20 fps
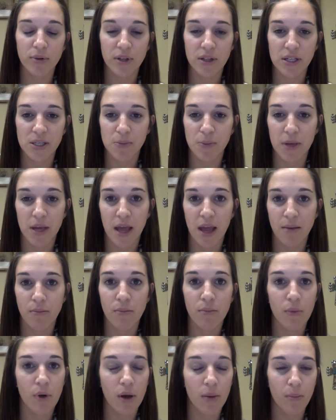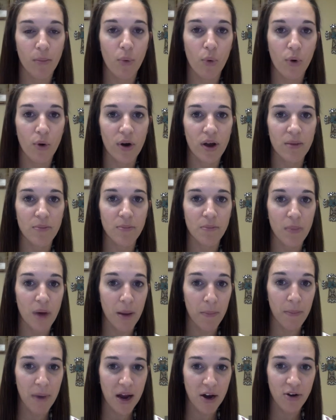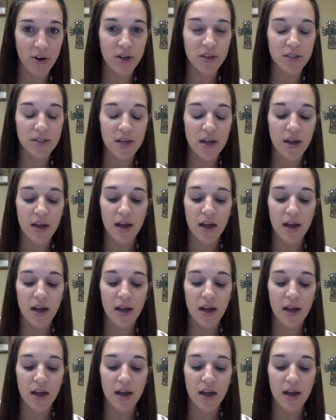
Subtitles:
that this became more apparent